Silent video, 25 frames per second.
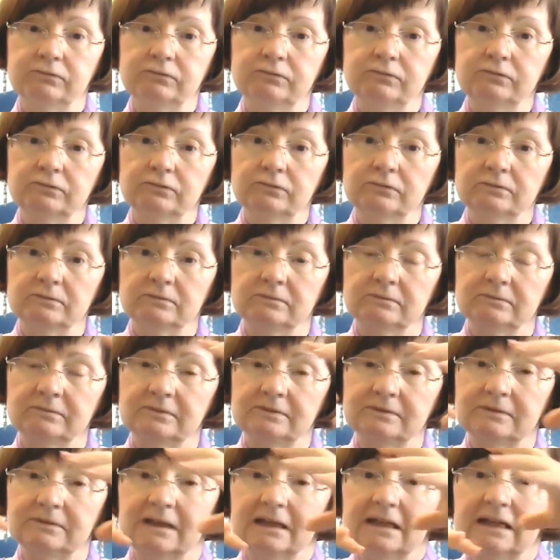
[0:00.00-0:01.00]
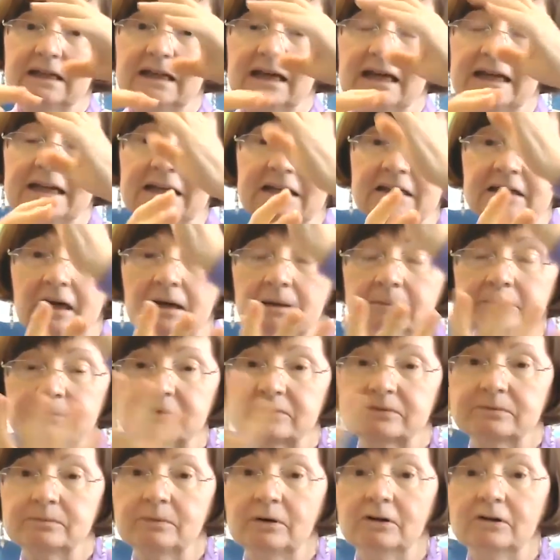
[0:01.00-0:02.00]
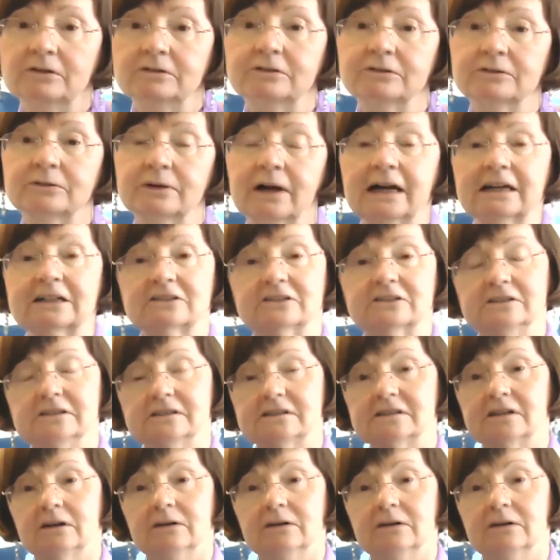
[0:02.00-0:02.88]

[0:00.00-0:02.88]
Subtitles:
boom, and it comes from all directions.